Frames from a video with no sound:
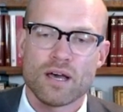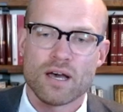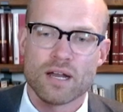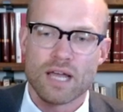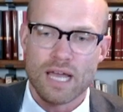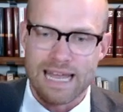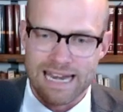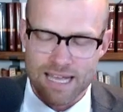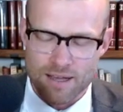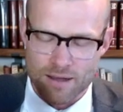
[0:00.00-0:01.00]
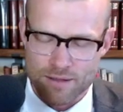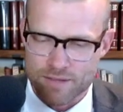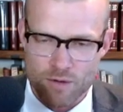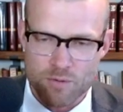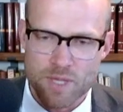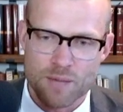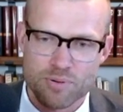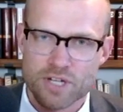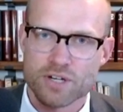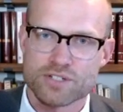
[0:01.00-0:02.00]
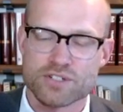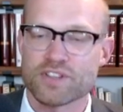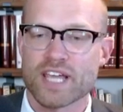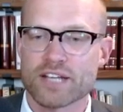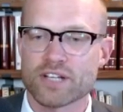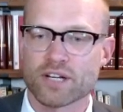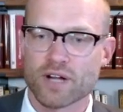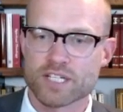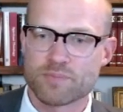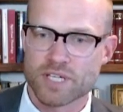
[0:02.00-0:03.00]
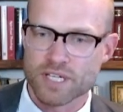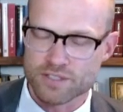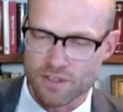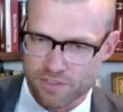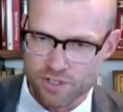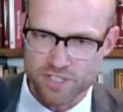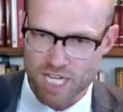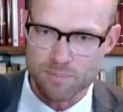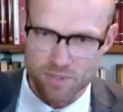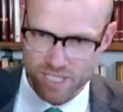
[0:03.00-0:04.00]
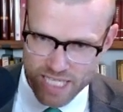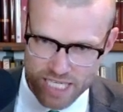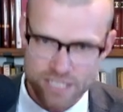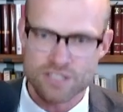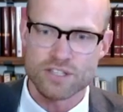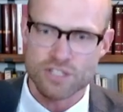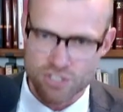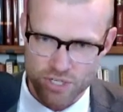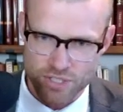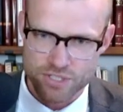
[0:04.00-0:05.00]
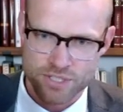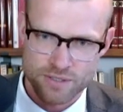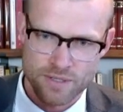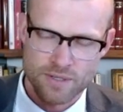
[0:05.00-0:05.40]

an and uh, that would be a precursor to the Antichrist because the third temple is the church.